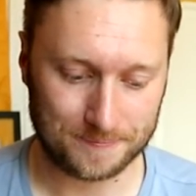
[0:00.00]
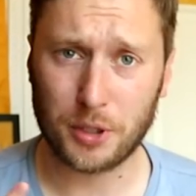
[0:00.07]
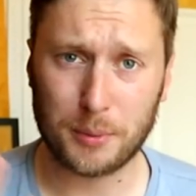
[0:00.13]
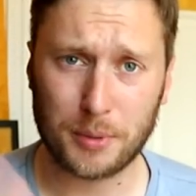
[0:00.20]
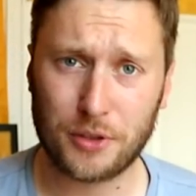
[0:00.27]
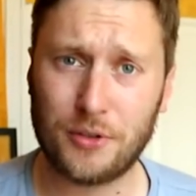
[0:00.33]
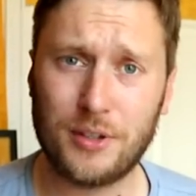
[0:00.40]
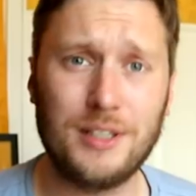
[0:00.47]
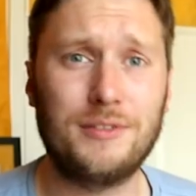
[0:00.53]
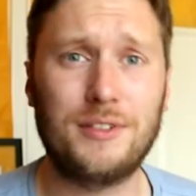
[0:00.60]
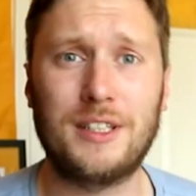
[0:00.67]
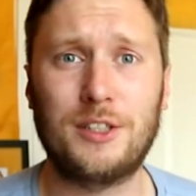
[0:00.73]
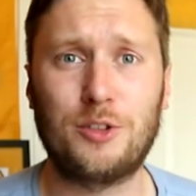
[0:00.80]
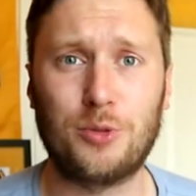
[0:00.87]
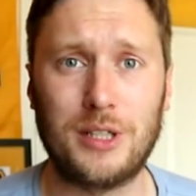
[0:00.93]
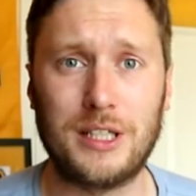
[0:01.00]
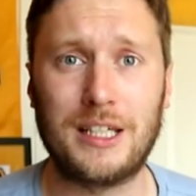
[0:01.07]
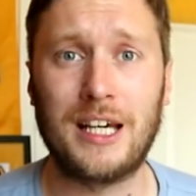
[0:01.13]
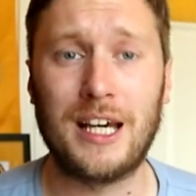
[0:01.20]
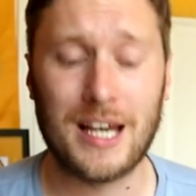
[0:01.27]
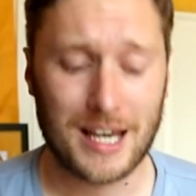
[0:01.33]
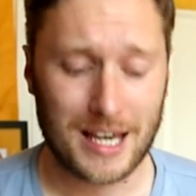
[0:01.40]
Point number three for this
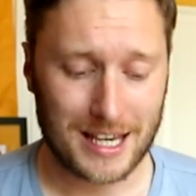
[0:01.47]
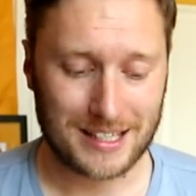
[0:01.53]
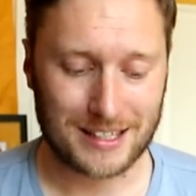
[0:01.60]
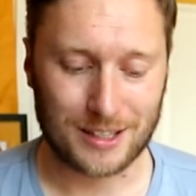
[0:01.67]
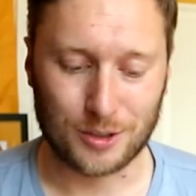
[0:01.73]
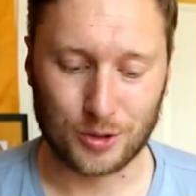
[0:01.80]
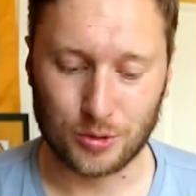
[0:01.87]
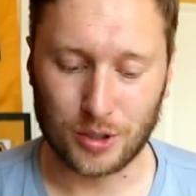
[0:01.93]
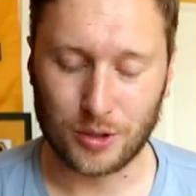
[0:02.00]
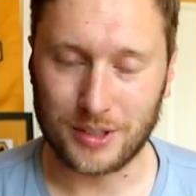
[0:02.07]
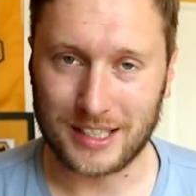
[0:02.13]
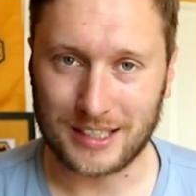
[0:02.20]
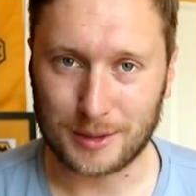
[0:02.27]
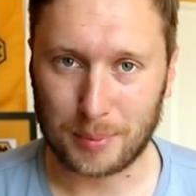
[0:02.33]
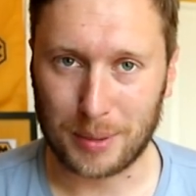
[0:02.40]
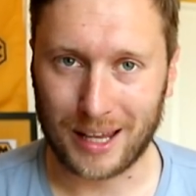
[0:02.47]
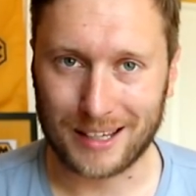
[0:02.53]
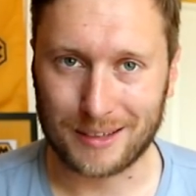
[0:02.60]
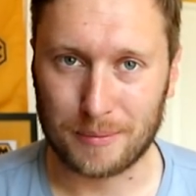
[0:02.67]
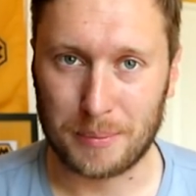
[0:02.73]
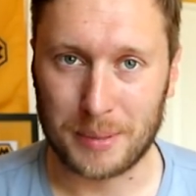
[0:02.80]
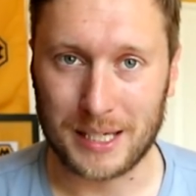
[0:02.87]
week is that Nuno needs a
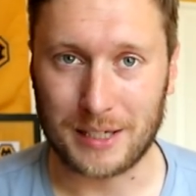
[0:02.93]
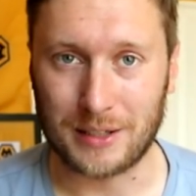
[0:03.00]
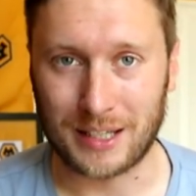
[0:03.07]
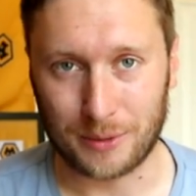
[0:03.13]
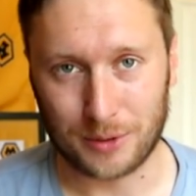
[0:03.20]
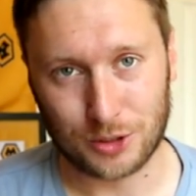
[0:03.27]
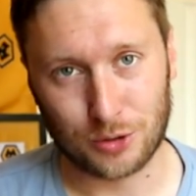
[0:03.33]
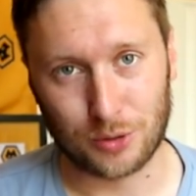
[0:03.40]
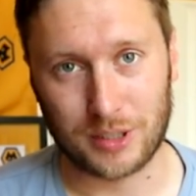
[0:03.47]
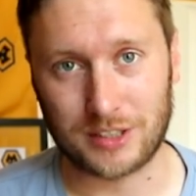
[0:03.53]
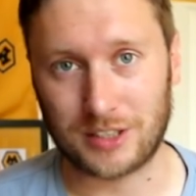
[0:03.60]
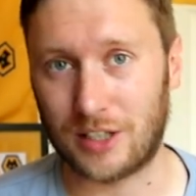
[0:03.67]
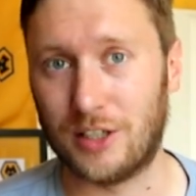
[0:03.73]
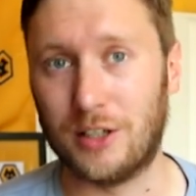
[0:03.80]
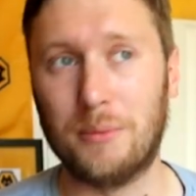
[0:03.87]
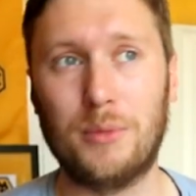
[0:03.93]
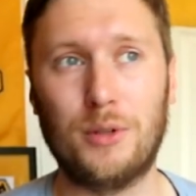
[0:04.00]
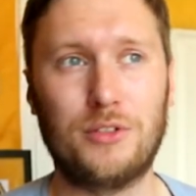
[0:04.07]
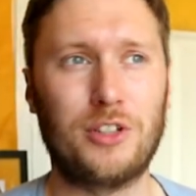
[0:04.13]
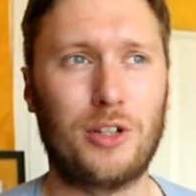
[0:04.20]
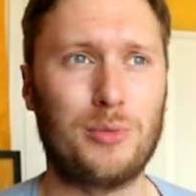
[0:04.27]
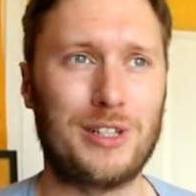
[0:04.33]
plan B. Now, we saw this a
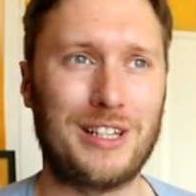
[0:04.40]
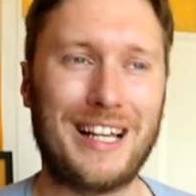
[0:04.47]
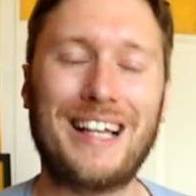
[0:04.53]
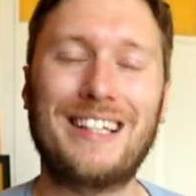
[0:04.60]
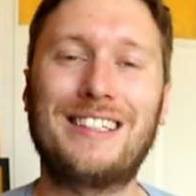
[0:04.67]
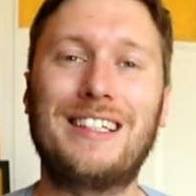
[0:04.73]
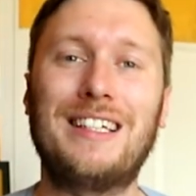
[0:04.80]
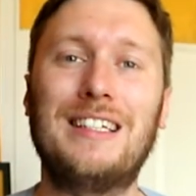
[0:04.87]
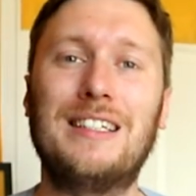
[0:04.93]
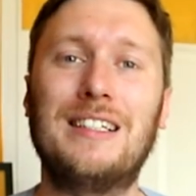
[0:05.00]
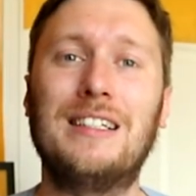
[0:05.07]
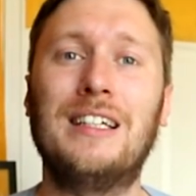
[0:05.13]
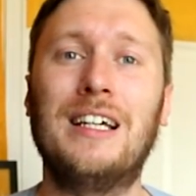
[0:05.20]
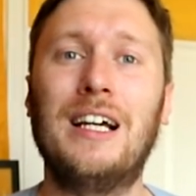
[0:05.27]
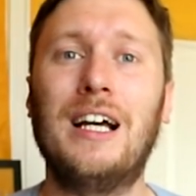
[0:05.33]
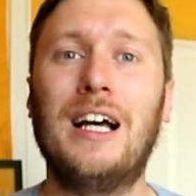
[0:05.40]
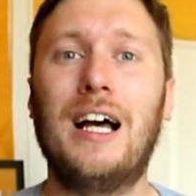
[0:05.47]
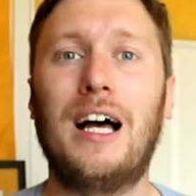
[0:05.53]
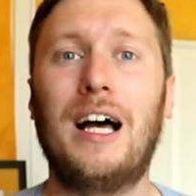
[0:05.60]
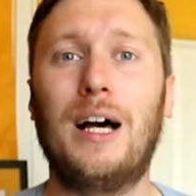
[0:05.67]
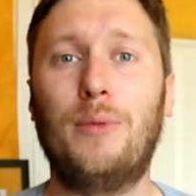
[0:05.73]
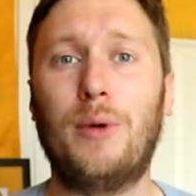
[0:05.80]
number of times last season
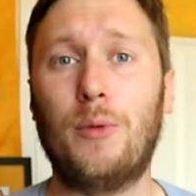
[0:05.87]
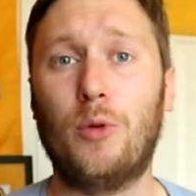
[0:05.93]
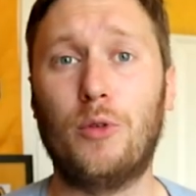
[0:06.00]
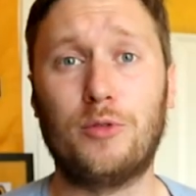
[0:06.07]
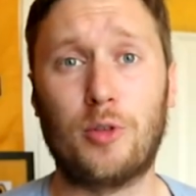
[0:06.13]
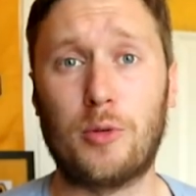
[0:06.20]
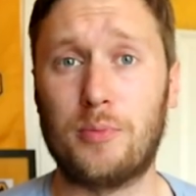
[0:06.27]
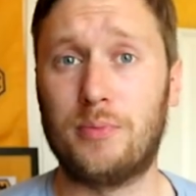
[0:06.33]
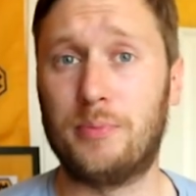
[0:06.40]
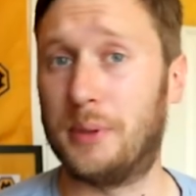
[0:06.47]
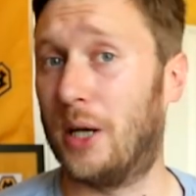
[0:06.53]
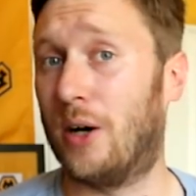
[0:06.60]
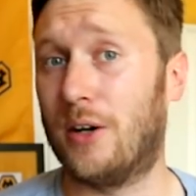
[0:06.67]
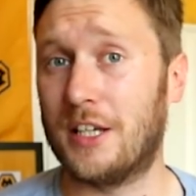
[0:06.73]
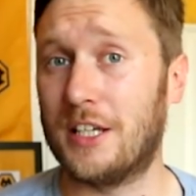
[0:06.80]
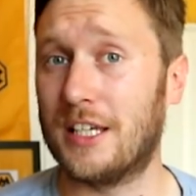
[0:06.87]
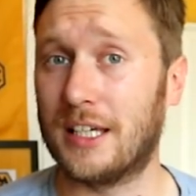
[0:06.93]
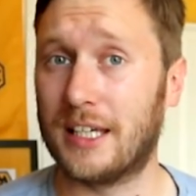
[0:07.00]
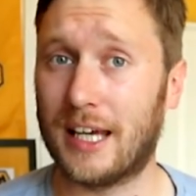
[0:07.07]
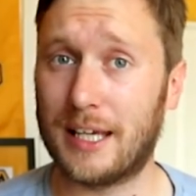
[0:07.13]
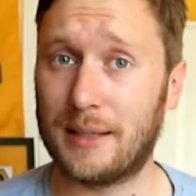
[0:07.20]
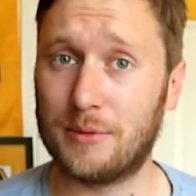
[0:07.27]
uh, when Wolves were behind
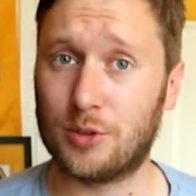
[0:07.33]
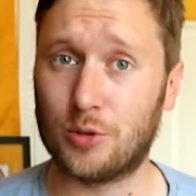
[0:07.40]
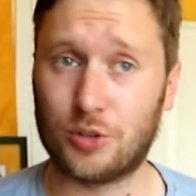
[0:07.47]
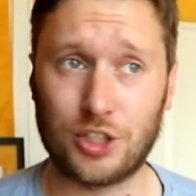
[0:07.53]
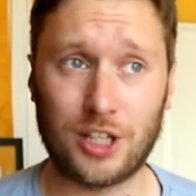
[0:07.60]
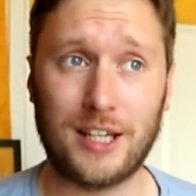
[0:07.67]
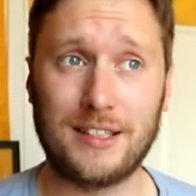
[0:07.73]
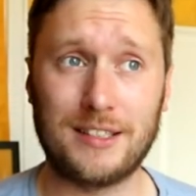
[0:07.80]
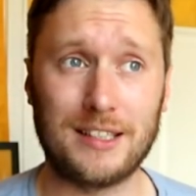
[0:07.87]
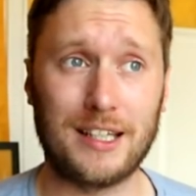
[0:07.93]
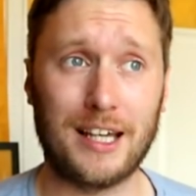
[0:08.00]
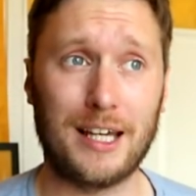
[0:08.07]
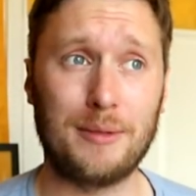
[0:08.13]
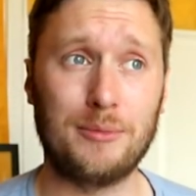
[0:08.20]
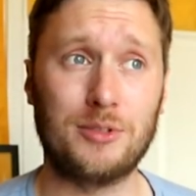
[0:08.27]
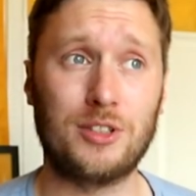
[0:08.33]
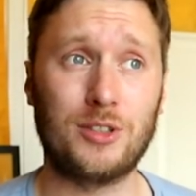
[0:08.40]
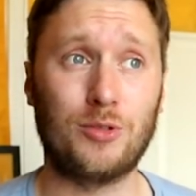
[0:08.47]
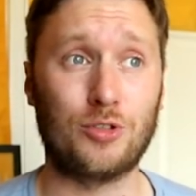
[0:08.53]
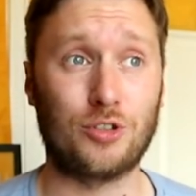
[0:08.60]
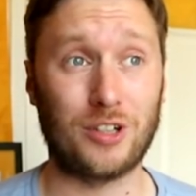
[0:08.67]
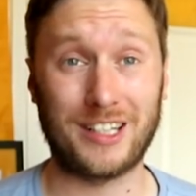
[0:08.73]
in games or chasing games
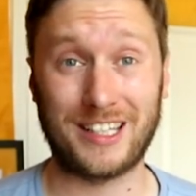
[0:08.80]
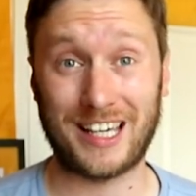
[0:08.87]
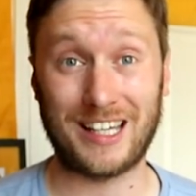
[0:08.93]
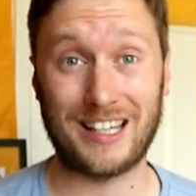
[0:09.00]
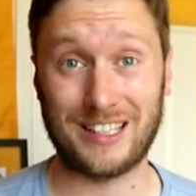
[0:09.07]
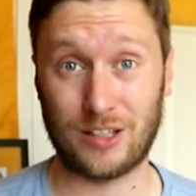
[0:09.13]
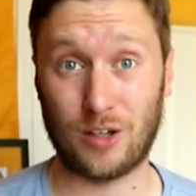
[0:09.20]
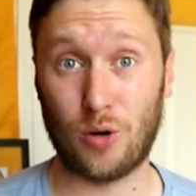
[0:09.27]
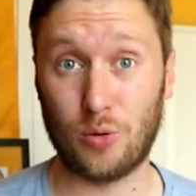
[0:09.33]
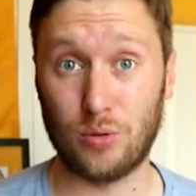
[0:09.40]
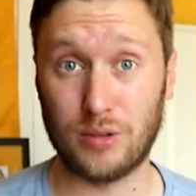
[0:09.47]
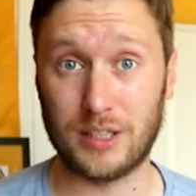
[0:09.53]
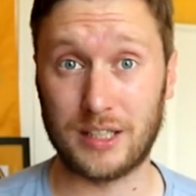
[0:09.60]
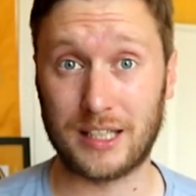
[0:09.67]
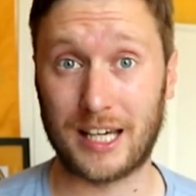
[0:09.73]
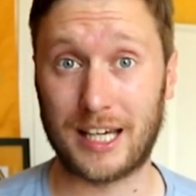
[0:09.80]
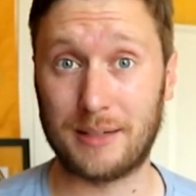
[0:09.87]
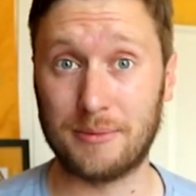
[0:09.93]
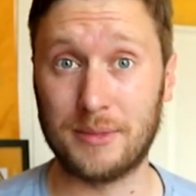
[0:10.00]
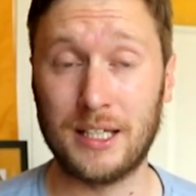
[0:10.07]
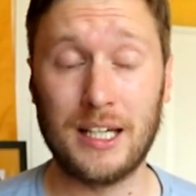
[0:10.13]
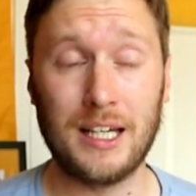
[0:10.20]
or trying to get a goal in a
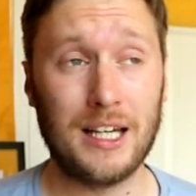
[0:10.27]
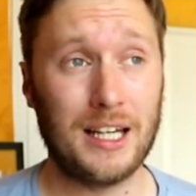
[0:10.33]
game